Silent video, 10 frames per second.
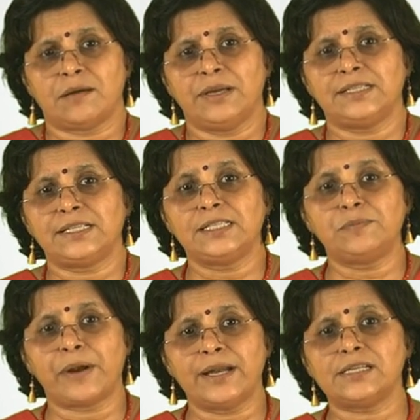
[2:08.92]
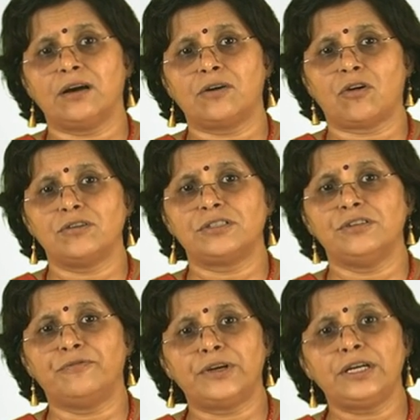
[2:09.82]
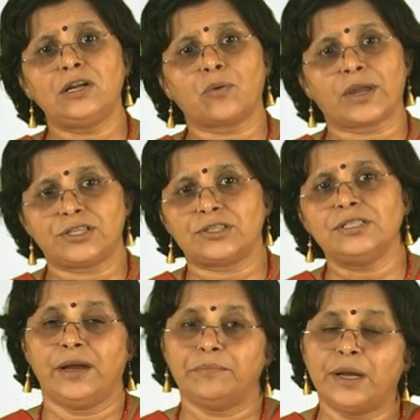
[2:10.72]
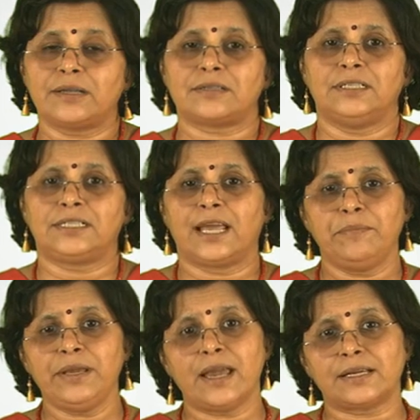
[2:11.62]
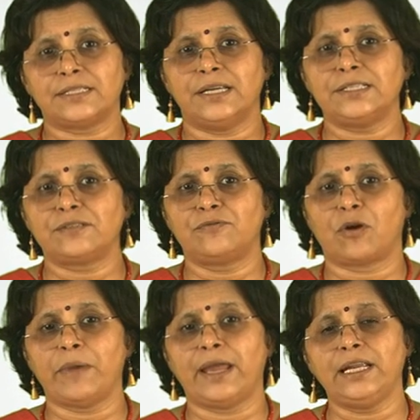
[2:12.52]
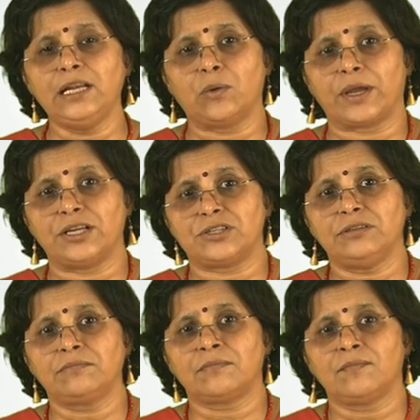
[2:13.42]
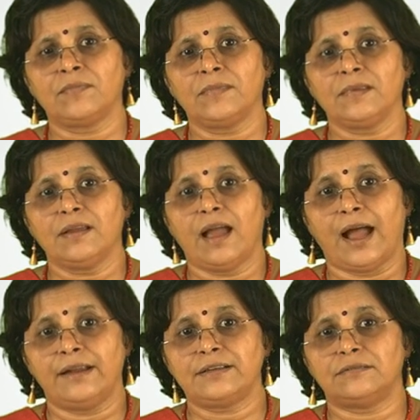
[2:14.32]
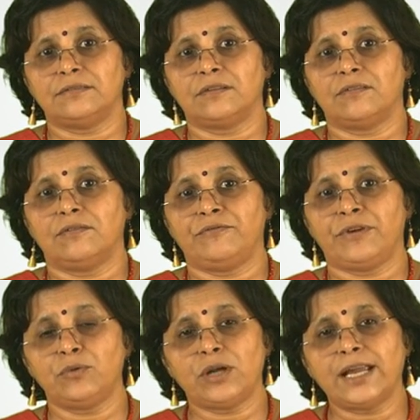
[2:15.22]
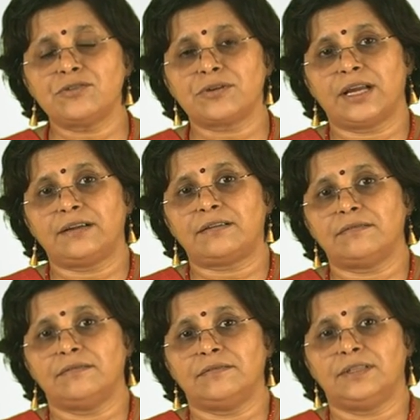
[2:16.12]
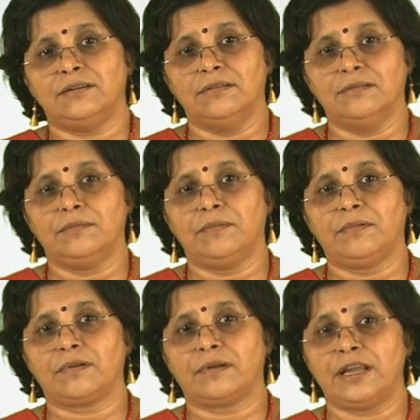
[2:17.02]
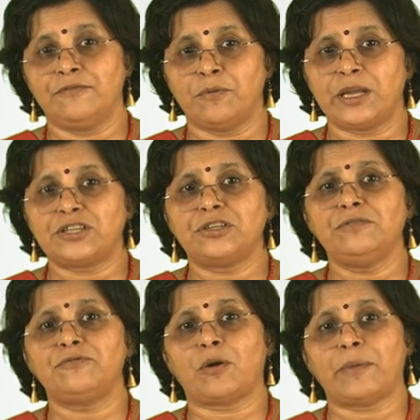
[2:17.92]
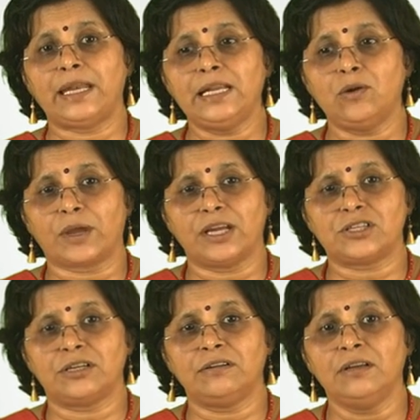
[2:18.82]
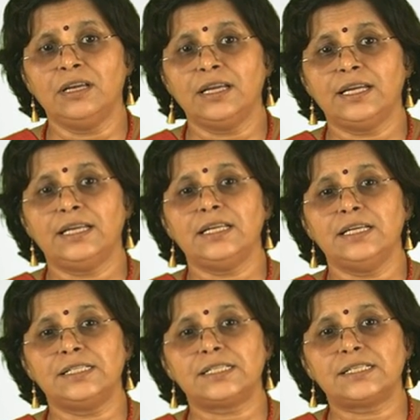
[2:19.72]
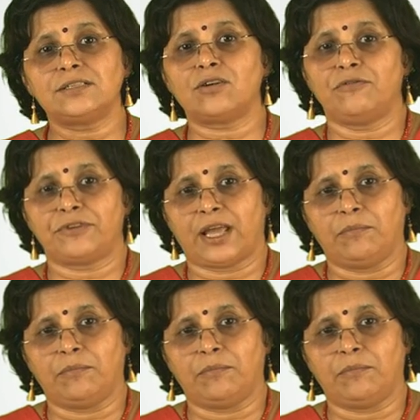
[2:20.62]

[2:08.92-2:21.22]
is spread across different locations, but it can be accessed from any location, and we would like to get the information from any location in instant of time.